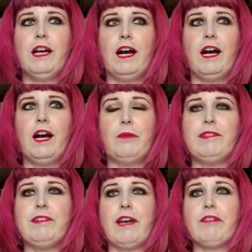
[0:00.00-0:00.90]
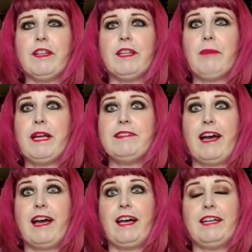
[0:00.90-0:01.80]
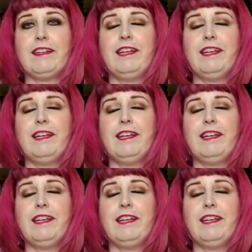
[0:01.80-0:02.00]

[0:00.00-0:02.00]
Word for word: was definitely my dad.